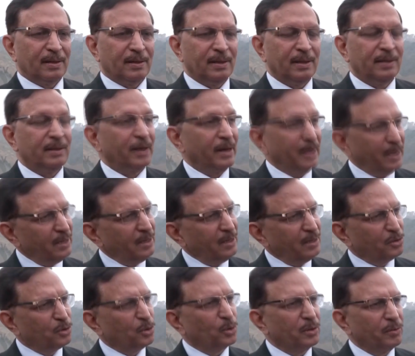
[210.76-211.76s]
The terrain
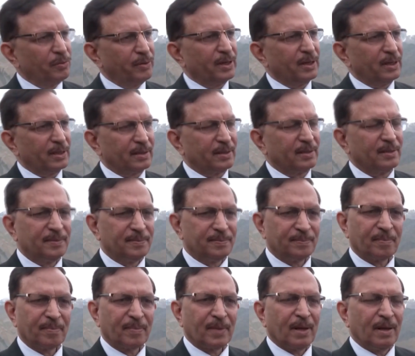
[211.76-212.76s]
is so difficult.
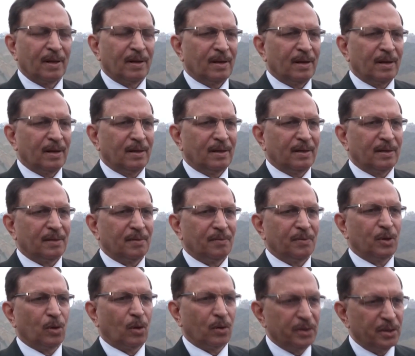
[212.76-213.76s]

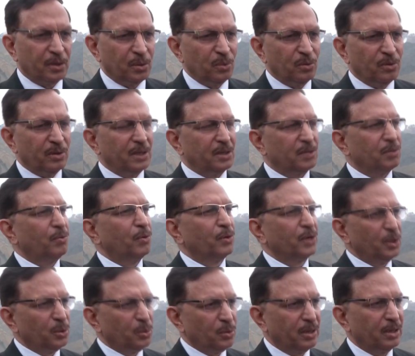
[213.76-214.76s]
With altitude ranging
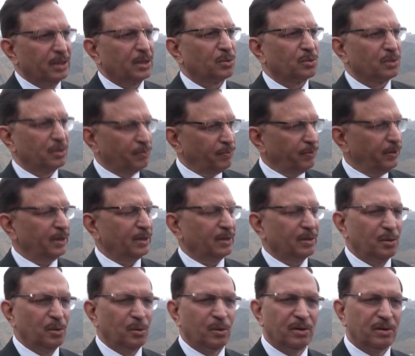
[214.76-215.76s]
14 to 18,000 feet,
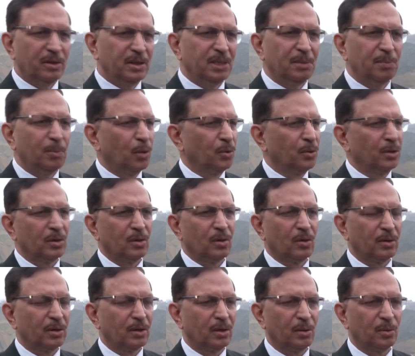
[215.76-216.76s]
you can see this mountain
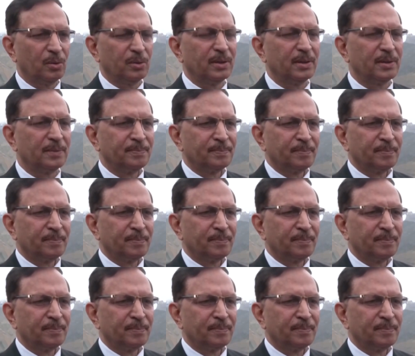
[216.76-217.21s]
all around.